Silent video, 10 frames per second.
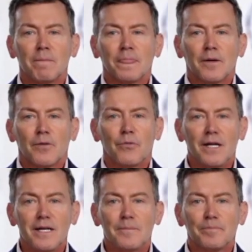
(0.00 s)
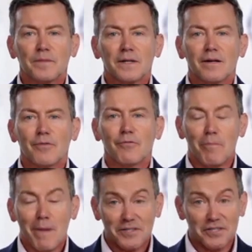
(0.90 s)
We were
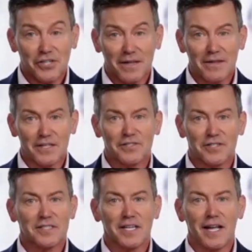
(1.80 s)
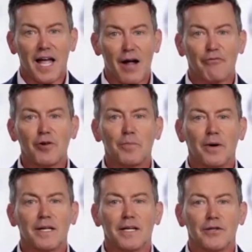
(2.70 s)
messaging this to say
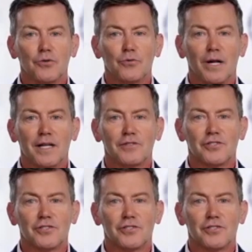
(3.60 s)
everybody at UH